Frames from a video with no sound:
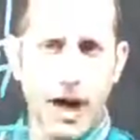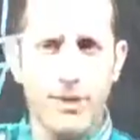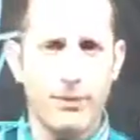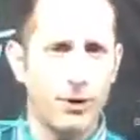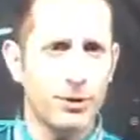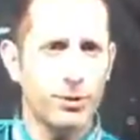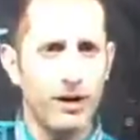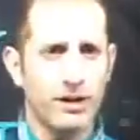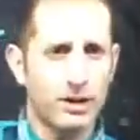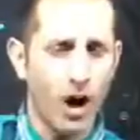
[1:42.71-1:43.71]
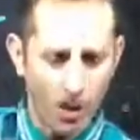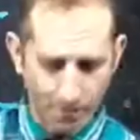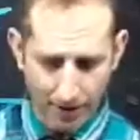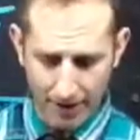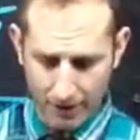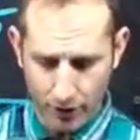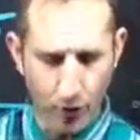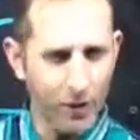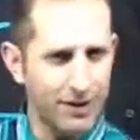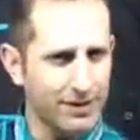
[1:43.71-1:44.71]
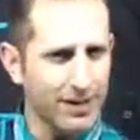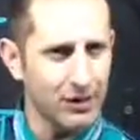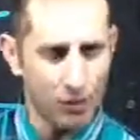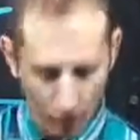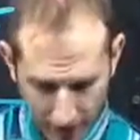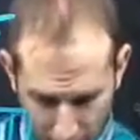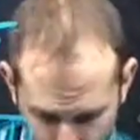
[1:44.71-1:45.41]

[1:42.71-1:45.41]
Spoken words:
and multiply the top by 2, and essentially what I'm